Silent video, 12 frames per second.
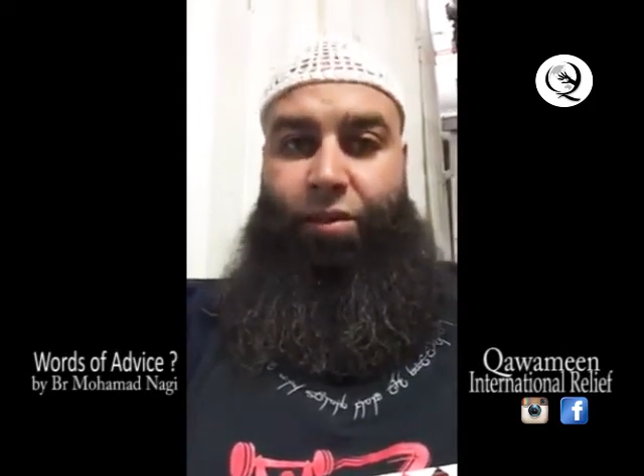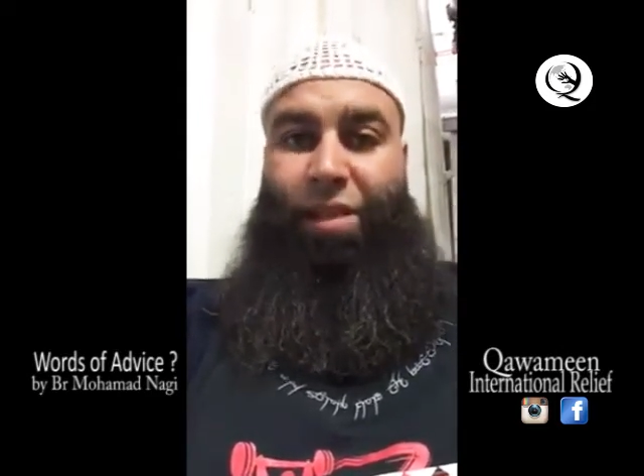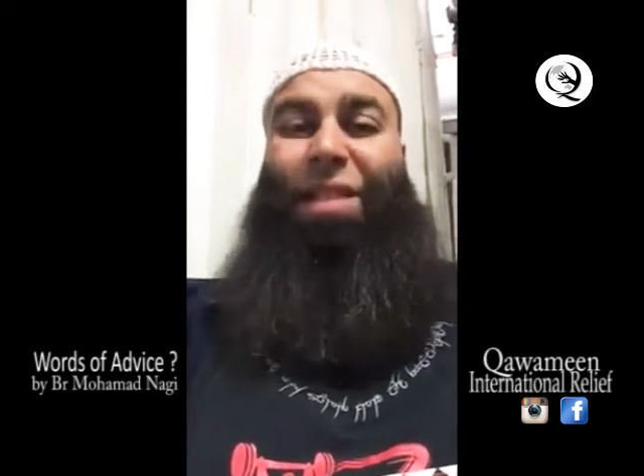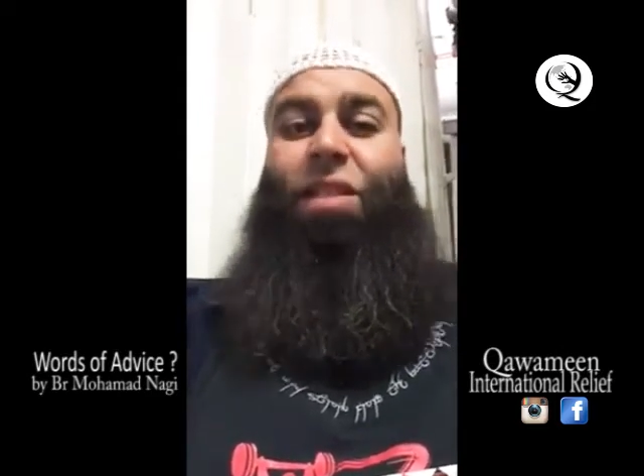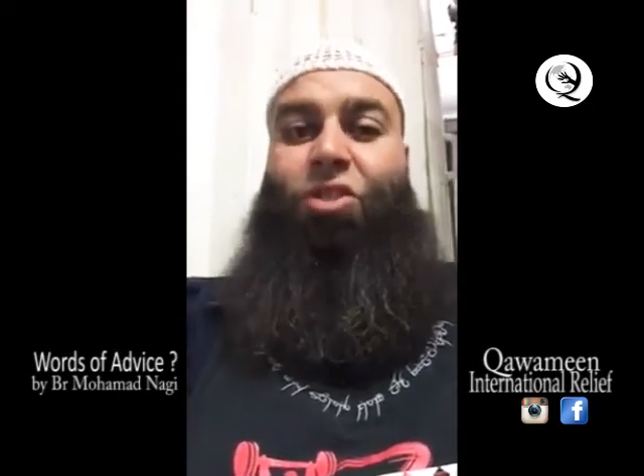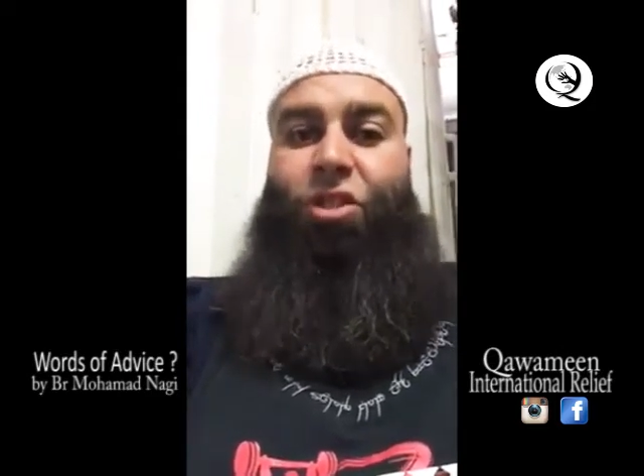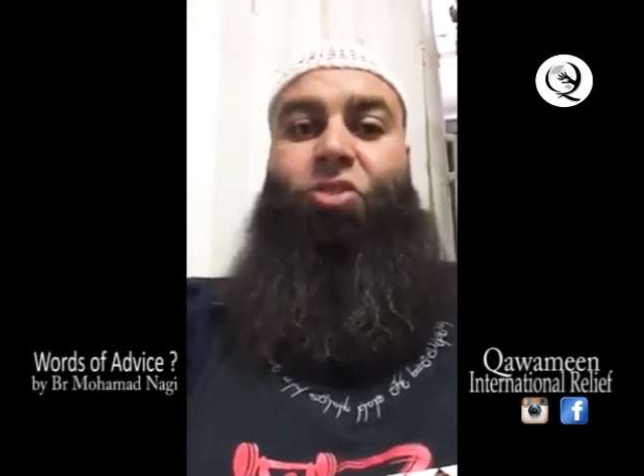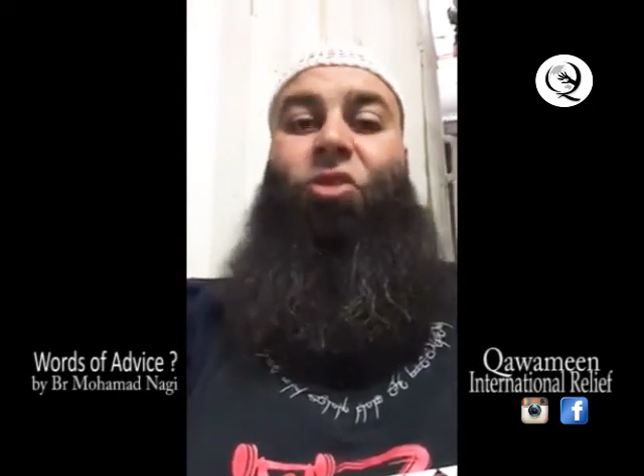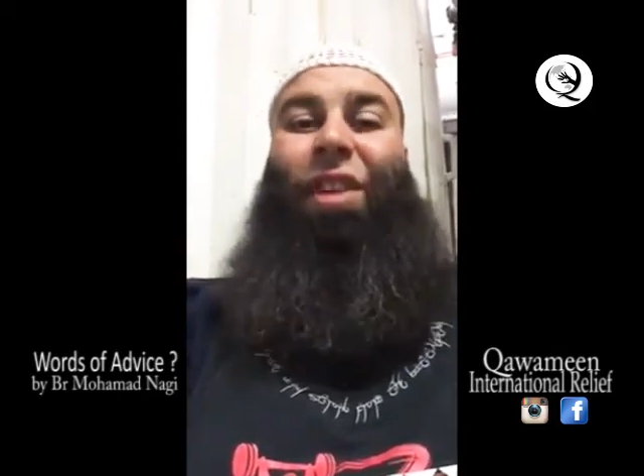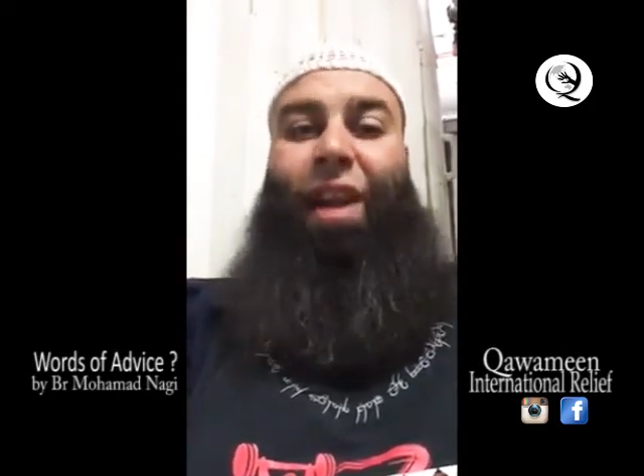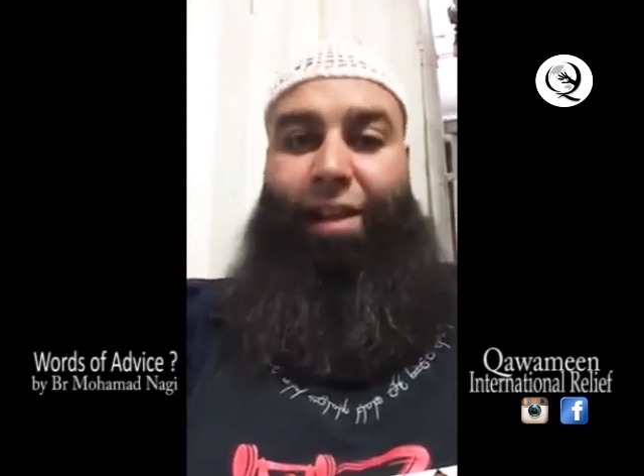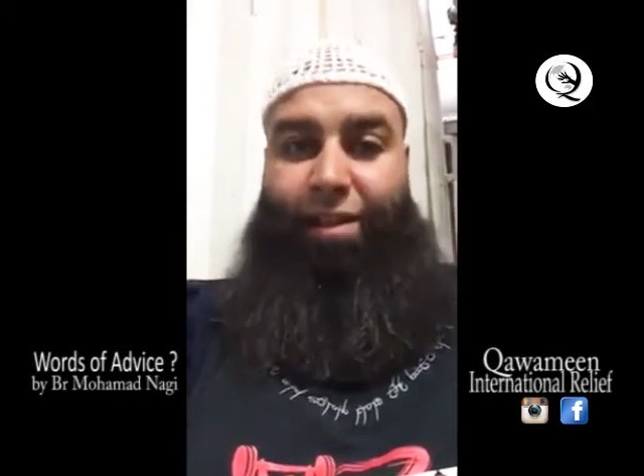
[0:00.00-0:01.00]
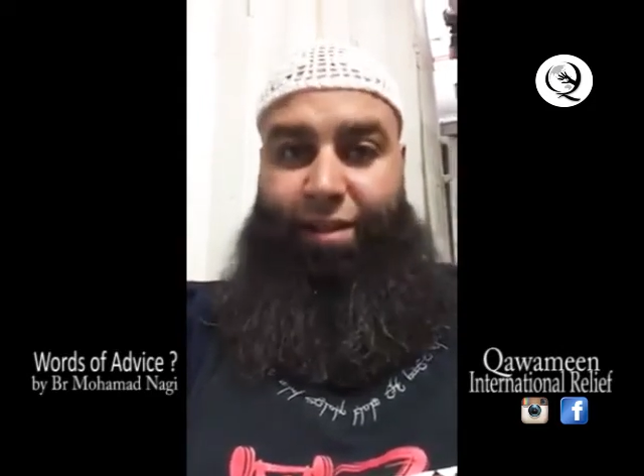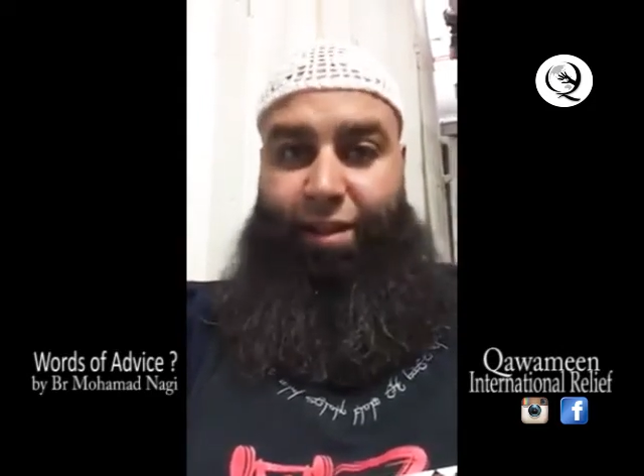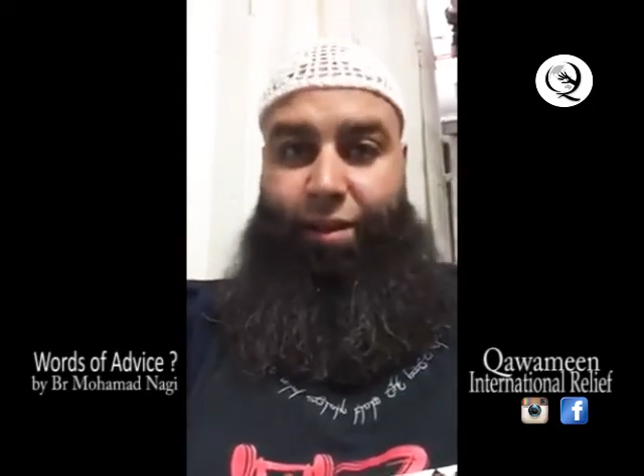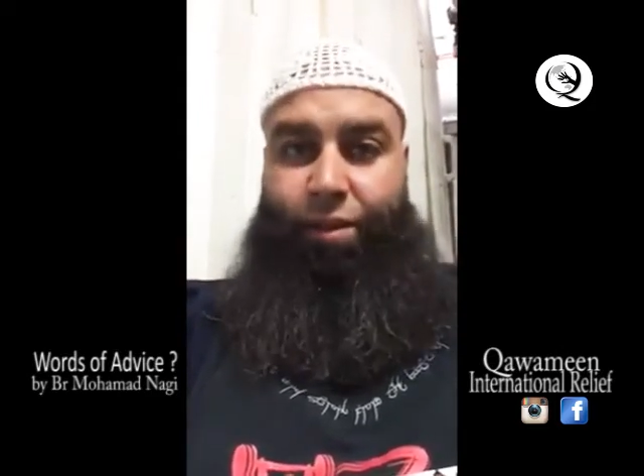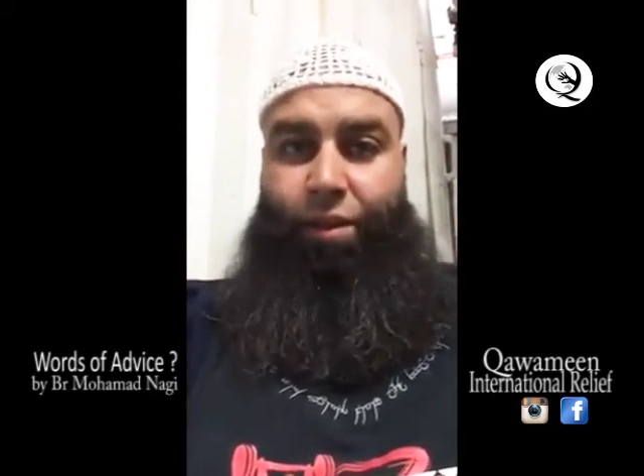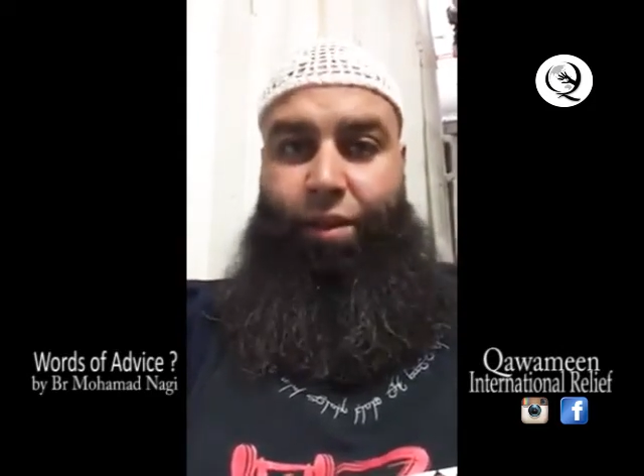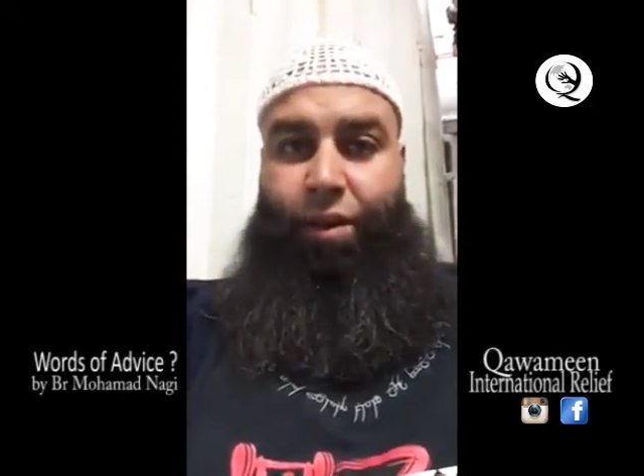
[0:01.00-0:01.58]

This is just reality.